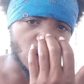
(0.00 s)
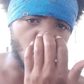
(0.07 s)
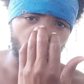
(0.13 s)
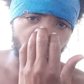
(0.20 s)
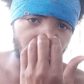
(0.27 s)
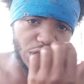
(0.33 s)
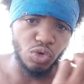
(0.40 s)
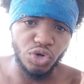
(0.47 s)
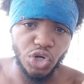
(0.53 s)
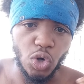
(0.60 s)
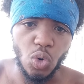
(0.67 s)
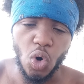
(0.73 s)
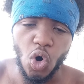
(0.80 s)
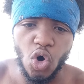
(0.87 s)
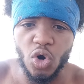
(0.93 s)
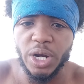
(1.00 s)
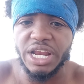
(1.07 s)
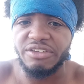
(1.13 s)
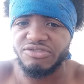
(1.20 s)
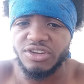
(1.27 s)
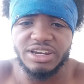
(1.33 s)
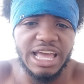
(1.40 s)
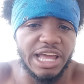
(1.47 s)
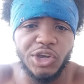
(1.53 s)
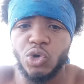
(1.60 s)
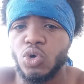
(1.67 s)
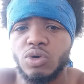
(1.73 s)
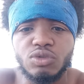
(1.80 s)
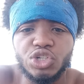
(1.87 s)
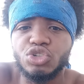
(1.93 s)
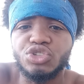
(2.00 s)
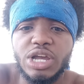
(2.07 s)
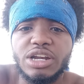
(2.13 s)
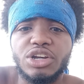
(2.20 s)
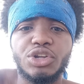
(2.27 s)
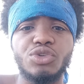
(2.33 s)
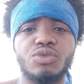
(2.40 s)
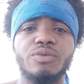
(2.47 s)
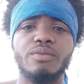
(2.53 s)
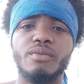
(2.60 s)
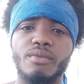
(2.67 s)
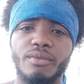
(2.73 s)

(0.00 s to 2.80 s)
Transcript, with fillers: what you do, or if they're not doing what you're trying to do,